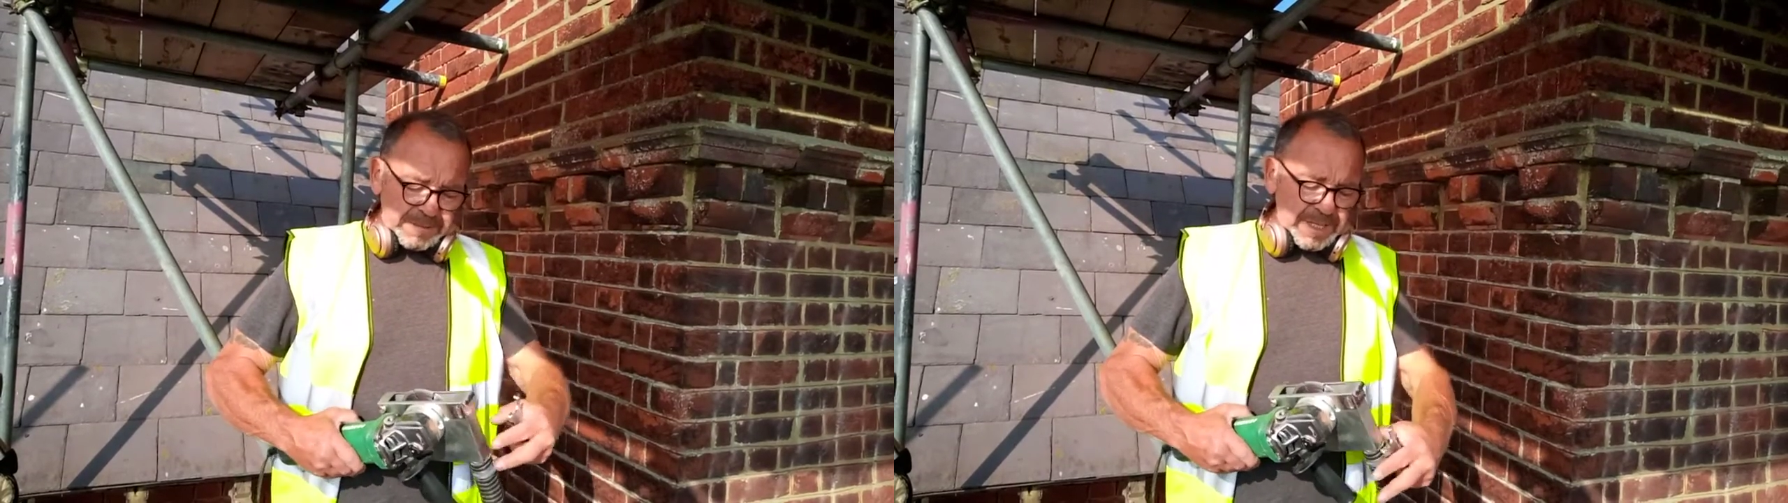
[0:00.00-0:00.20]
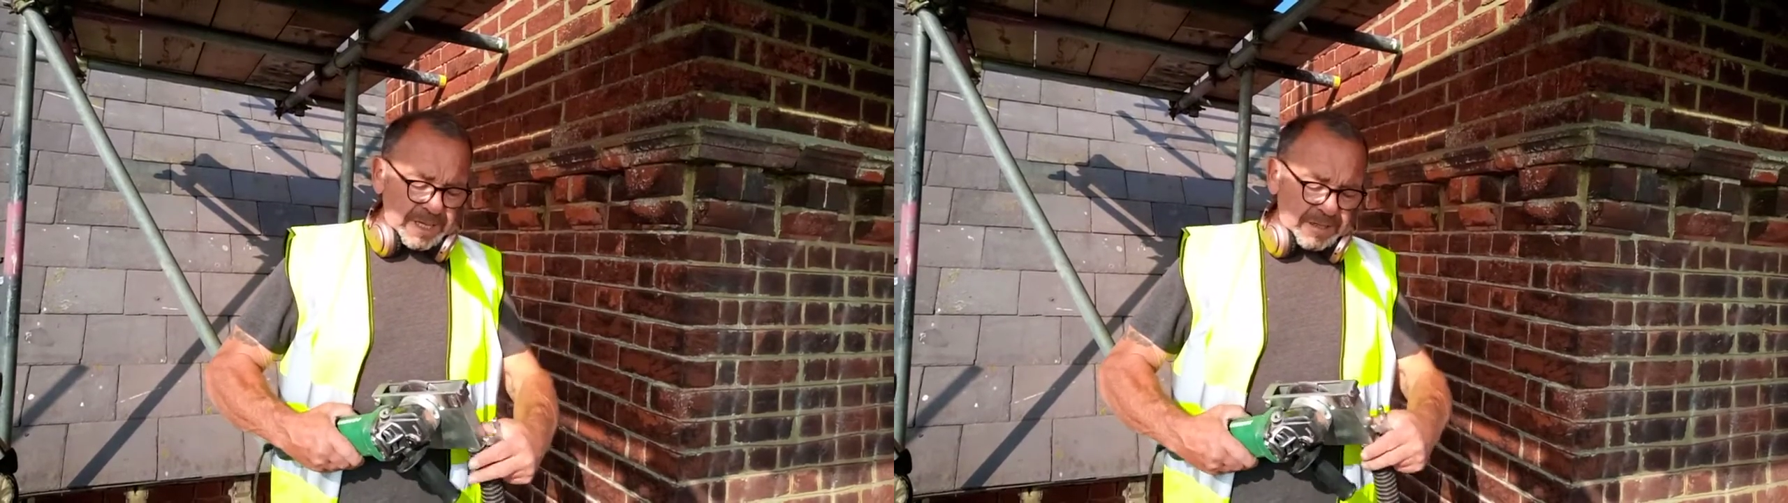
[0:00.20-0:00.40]

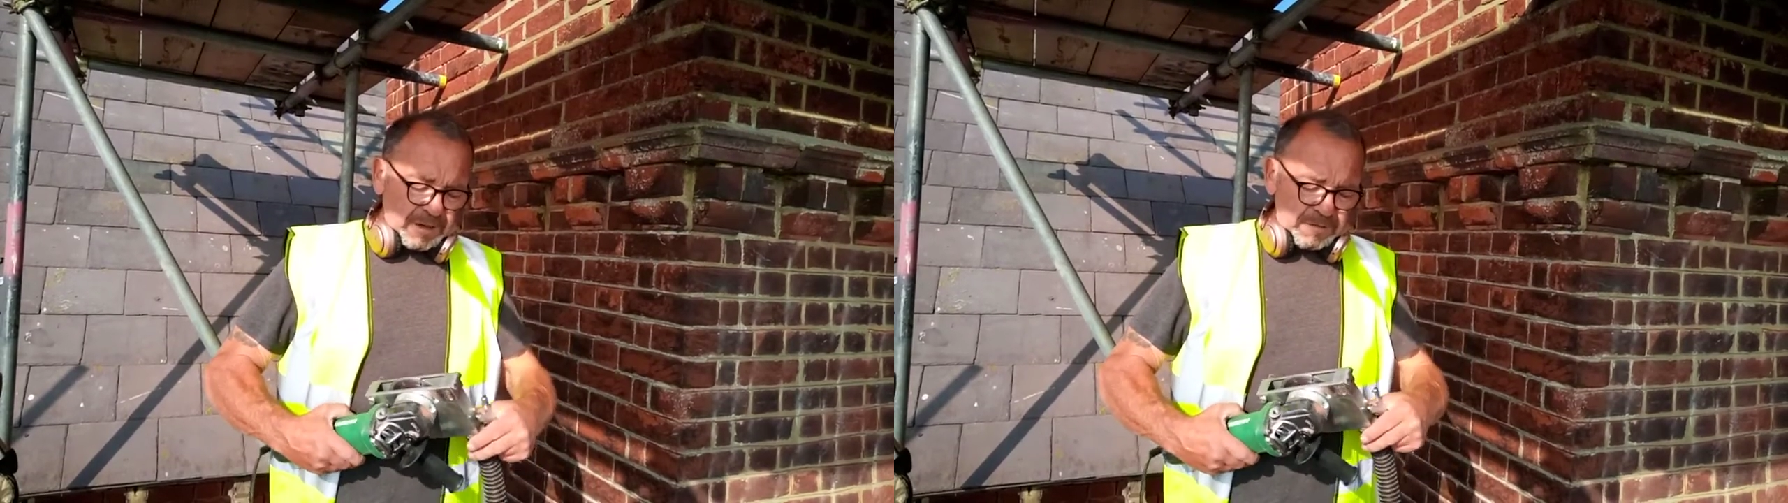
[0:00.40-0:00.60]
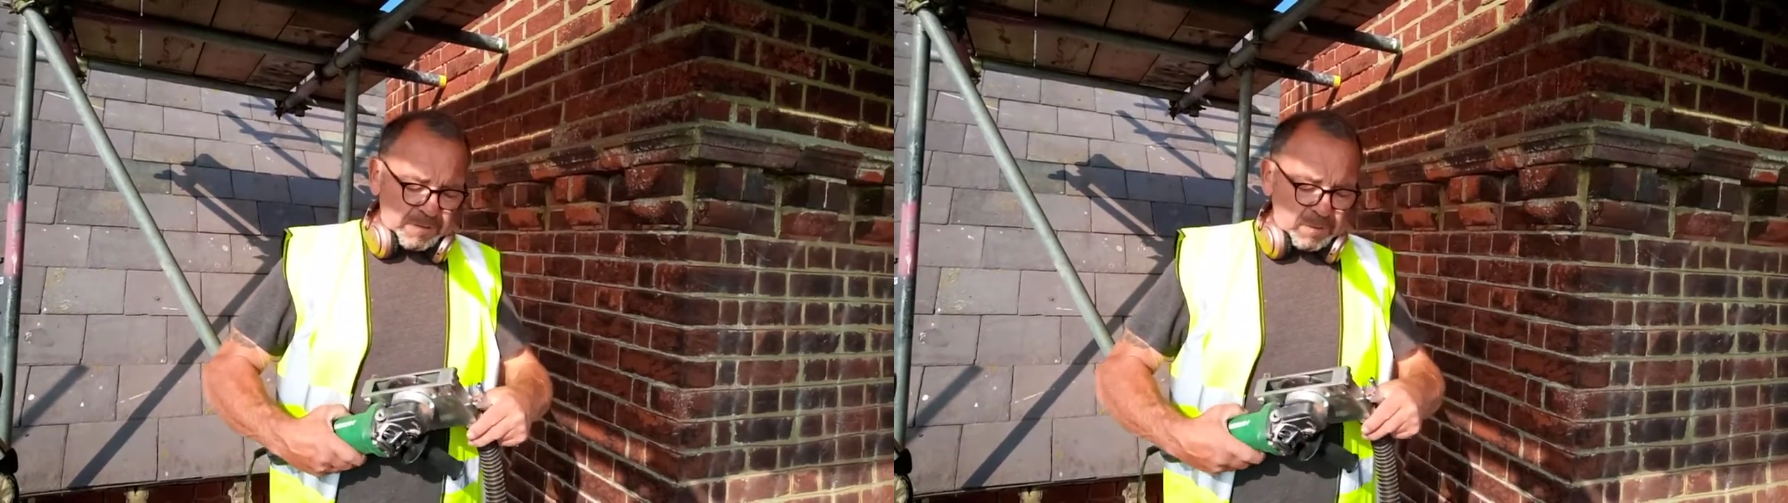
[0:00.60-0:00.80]
Yeah,
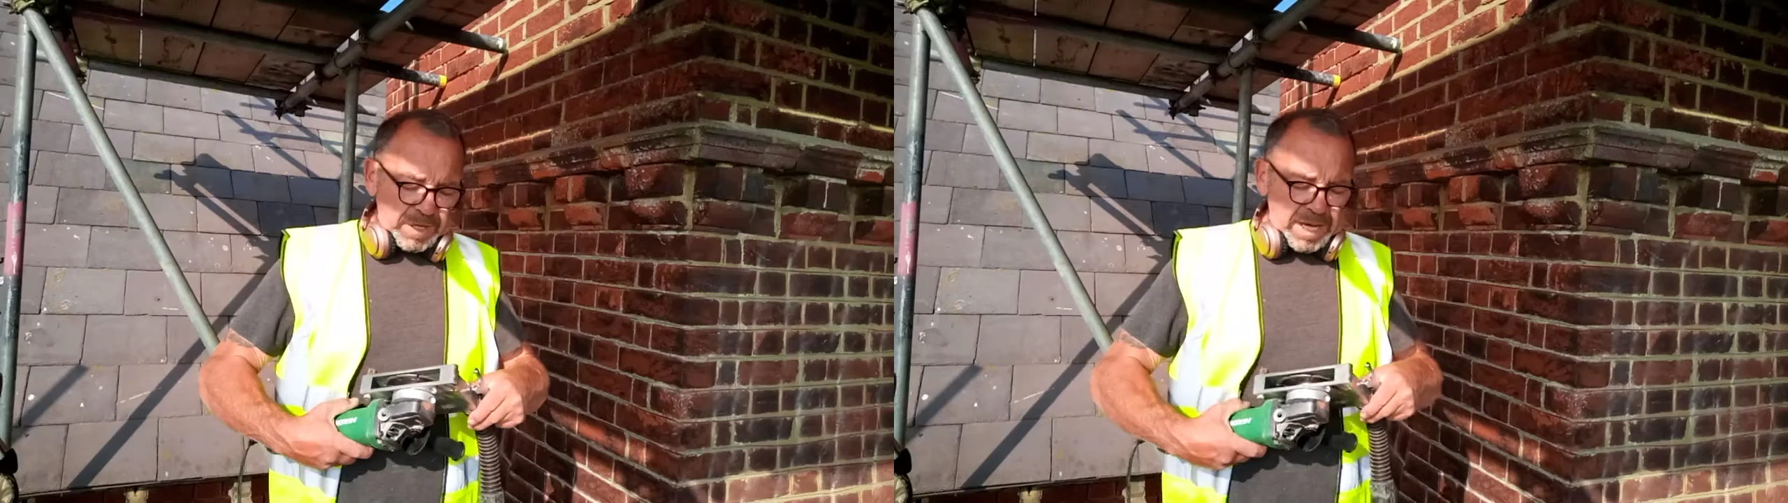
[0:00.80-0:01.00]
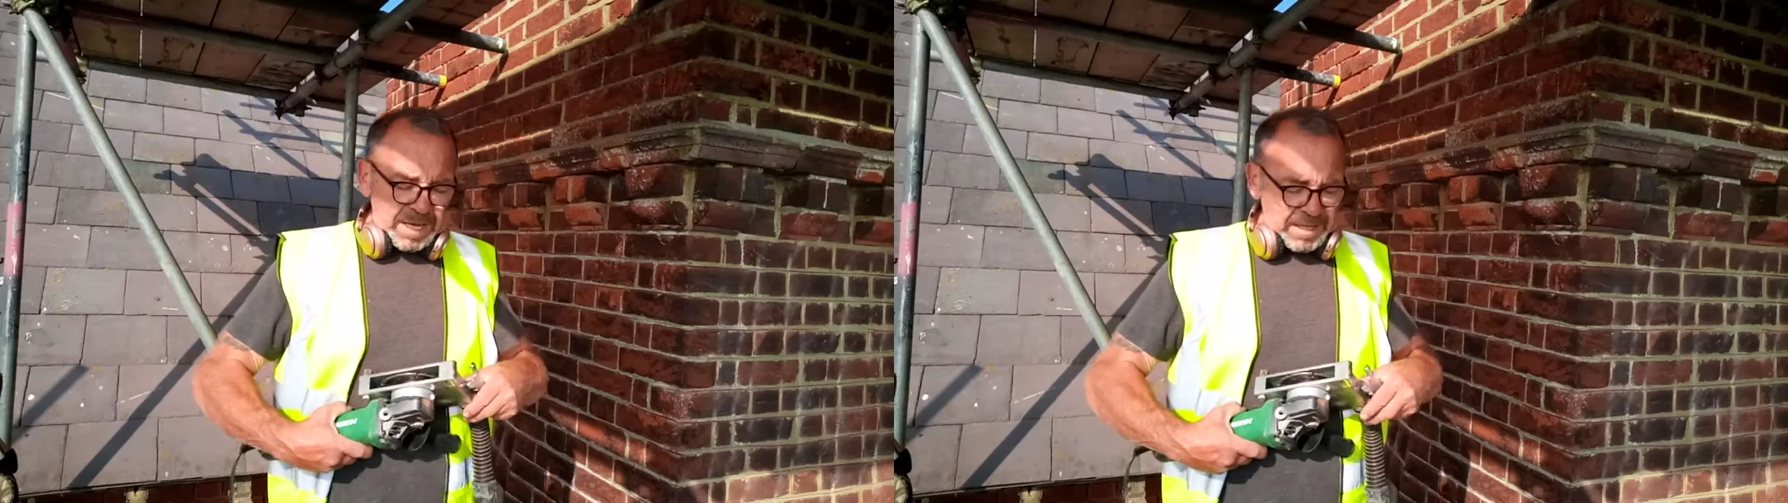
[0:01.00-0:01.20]
can't fault
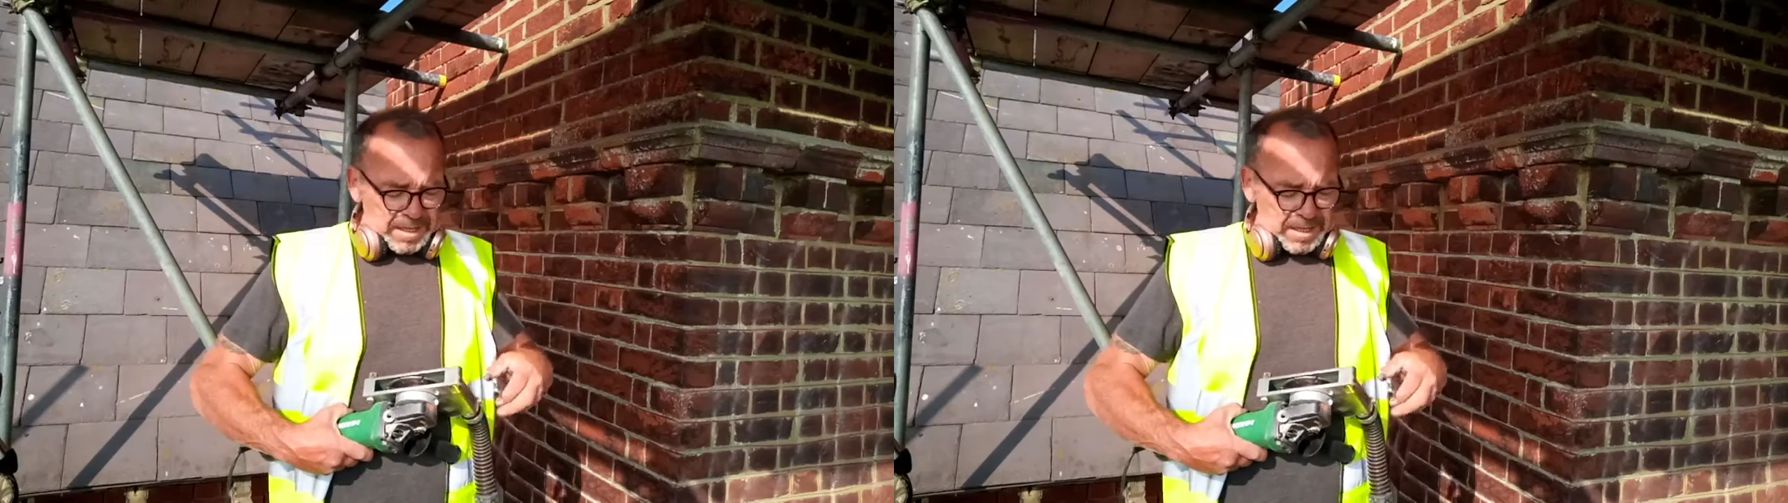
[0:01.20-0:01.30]
that.